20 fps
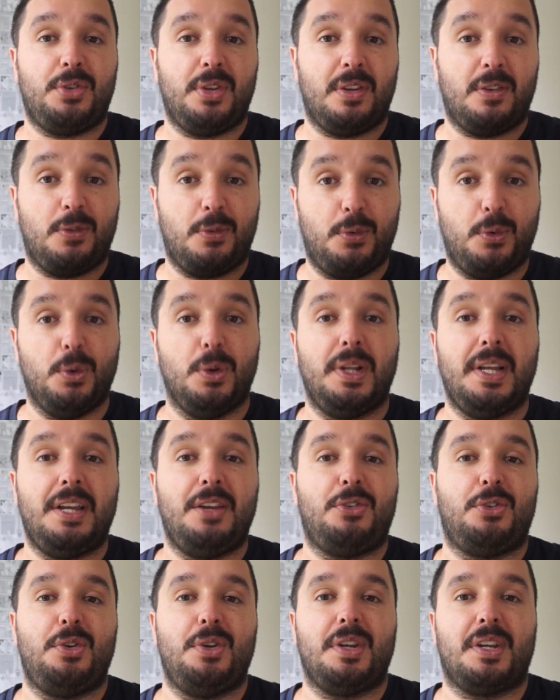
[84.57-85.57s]
fully
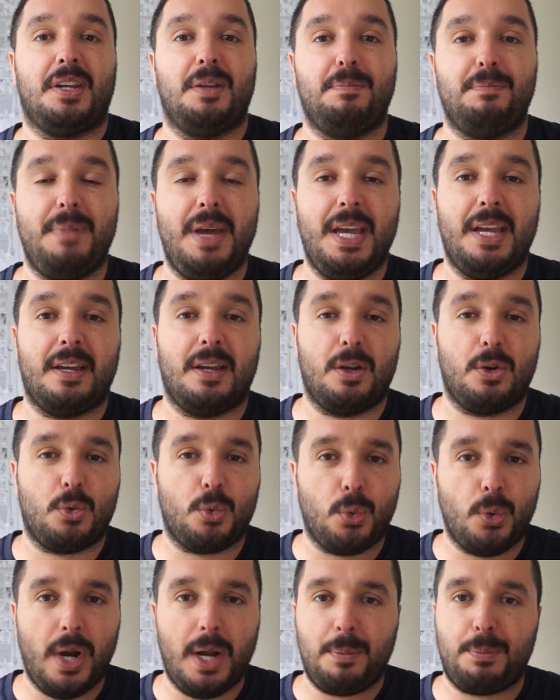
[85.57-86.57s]
so you can make
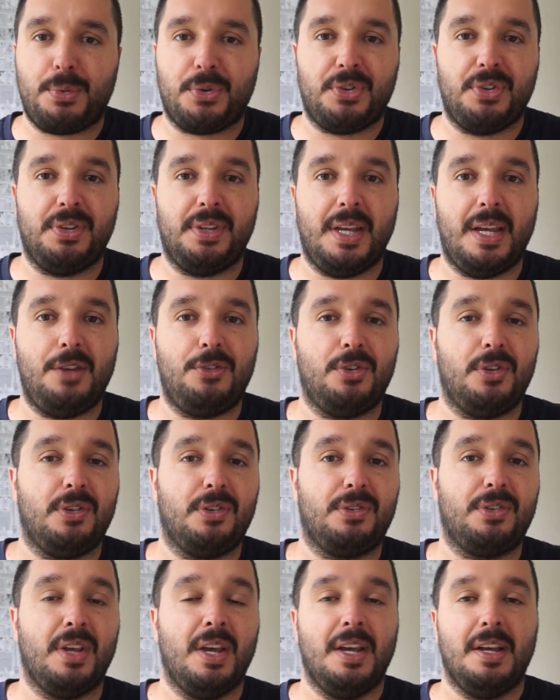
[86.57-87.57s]
great
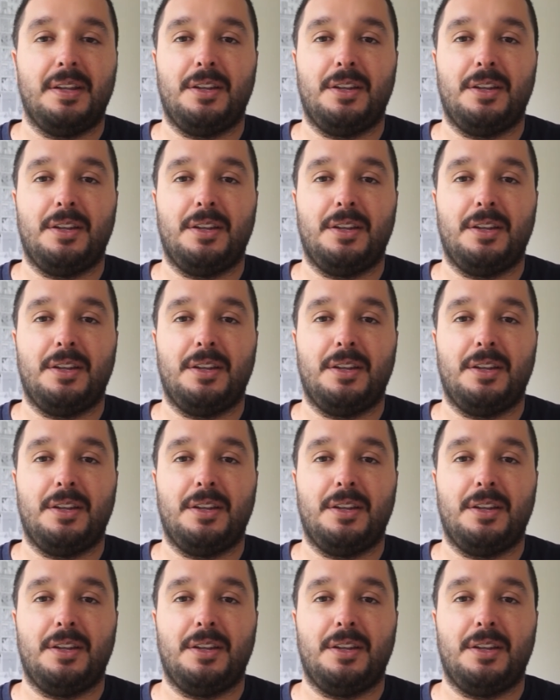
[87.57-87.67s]
presentations